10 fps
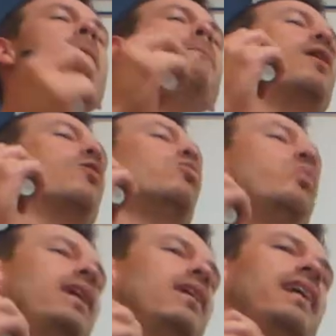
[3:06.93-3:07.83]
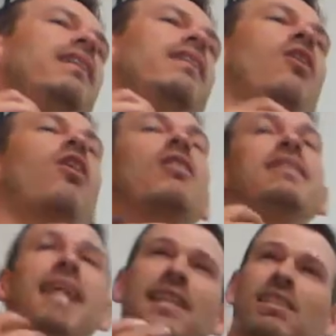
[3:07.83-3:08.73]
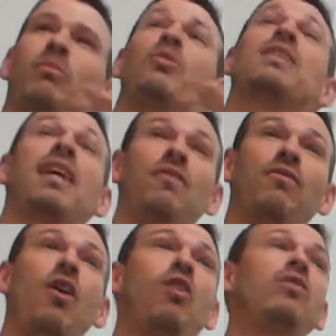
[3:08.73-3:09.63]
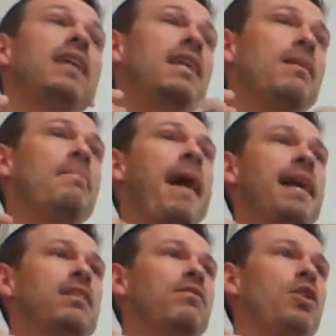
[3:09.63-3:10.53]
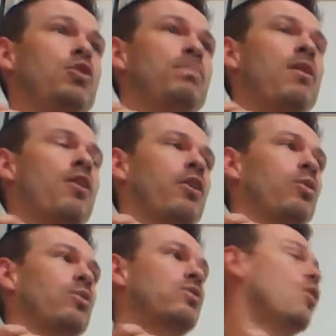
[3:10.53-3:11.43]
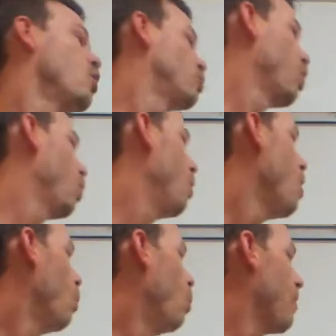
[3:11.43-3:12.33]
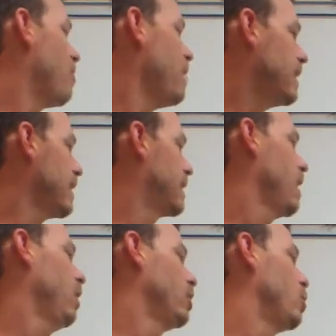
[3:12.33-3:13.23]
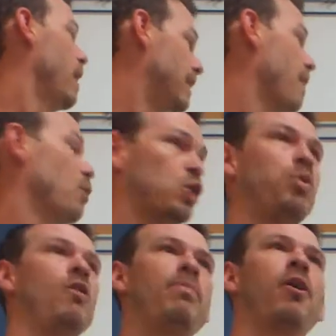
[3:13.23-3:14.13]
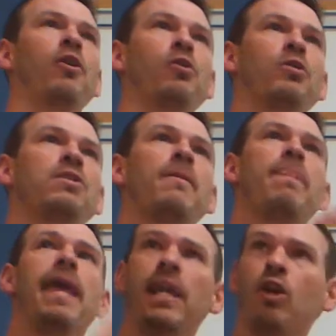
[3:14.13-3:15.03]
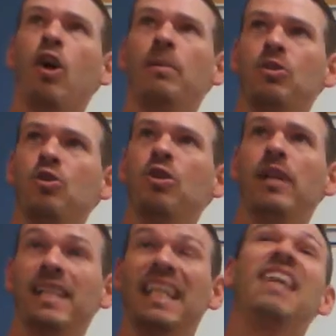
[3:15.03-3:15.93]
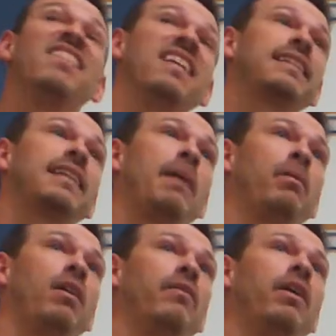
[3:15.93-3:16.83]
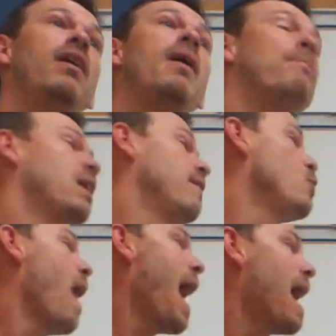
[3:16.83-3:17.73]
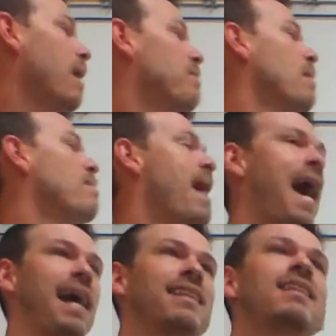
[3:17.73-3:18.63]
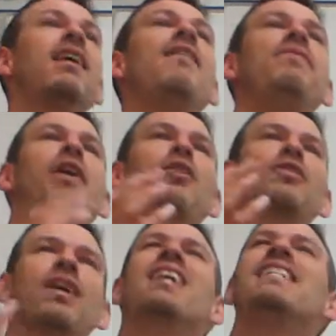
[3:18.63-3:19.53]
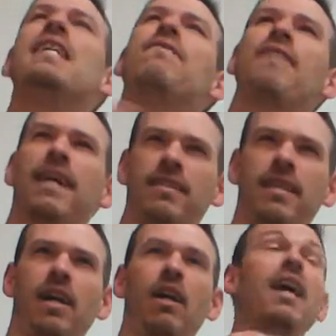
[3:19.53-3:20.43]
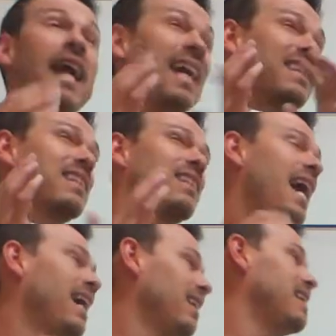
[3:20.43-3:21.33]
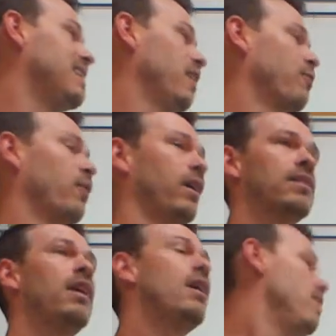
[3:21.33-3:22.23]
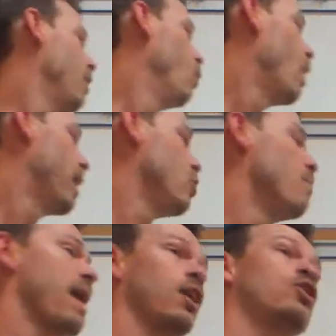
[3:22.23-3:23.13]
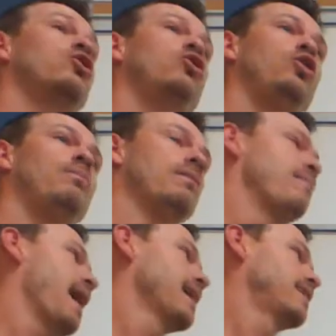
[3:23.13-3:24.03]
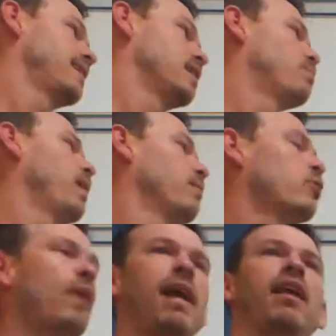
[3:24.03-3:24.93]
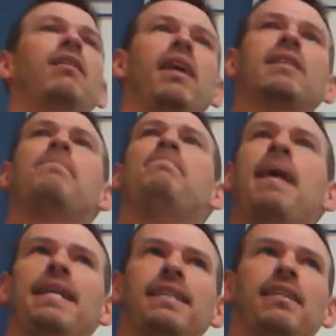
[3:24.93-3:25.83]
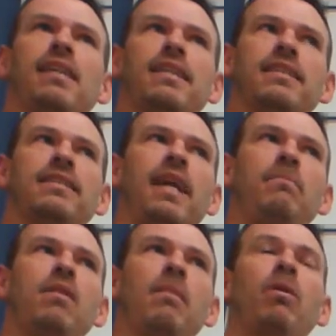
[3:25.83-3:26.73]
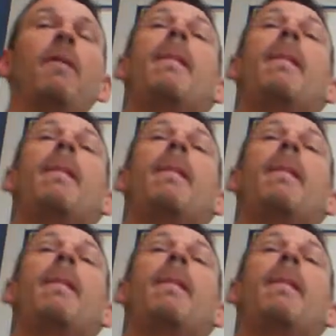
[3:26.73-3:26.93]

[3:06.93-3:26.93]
But really, there are decimals involved in the mass of those particles. So, what this is telling you is that there's 12 particles in carbon's nucleus in this sample of it. But if you add up the mass, there's a defect there. It's slightly different than what you might assume the mass is. But granted, it's basically the same number.